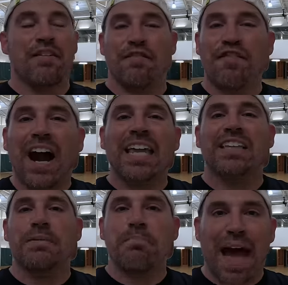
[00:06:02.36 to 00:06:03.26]
it
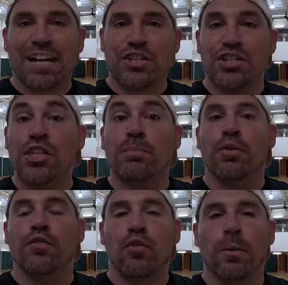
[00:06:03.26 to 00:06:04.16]
finally matches the
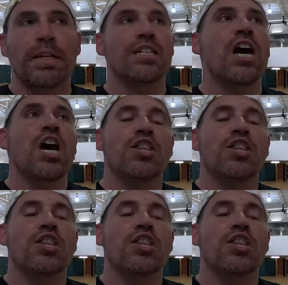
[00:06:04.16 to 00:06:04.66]
performance.